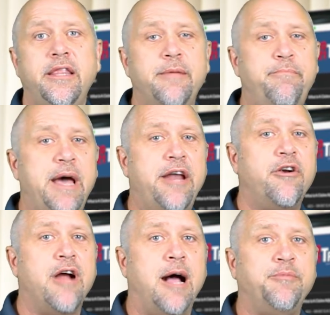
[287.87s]
The
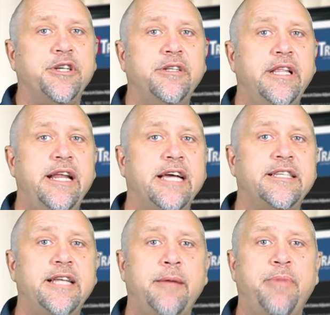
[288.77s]
better option, the next
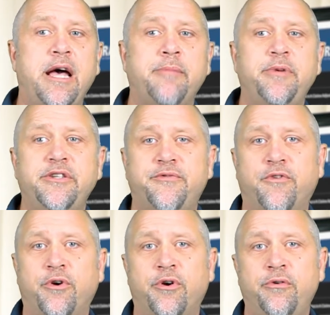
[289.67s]
step up, is
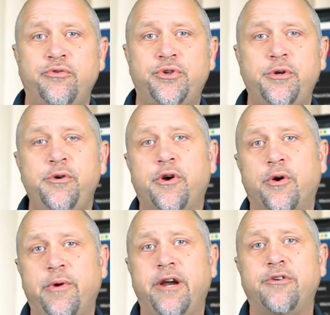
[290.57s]
for true
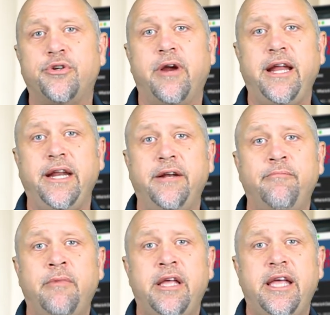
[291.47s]
career training.
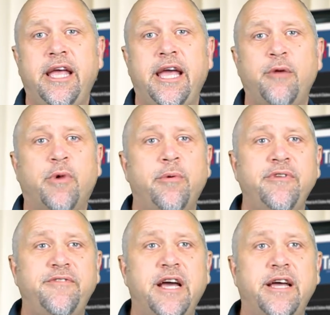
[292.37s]
And what
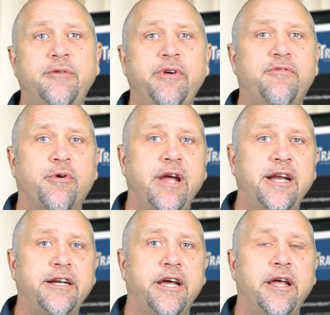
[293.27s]
we've done, we've
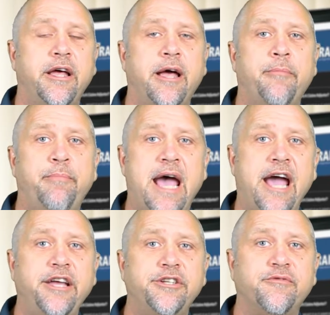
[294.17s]
created a
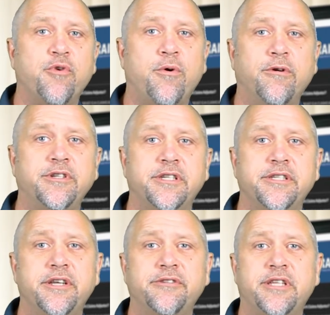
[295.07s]
package of
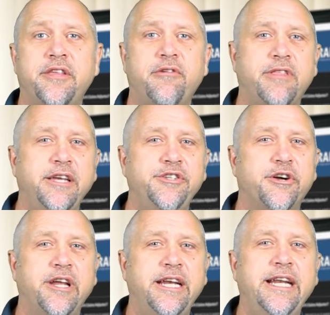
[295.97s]
courses. There's other things
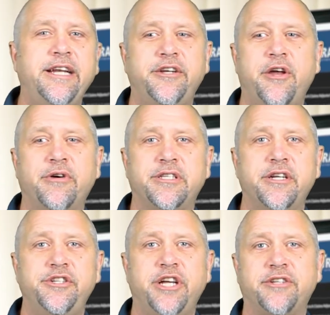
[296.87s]
you're going to need to know as
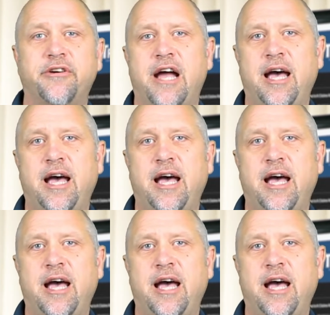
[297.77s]
an adjuster.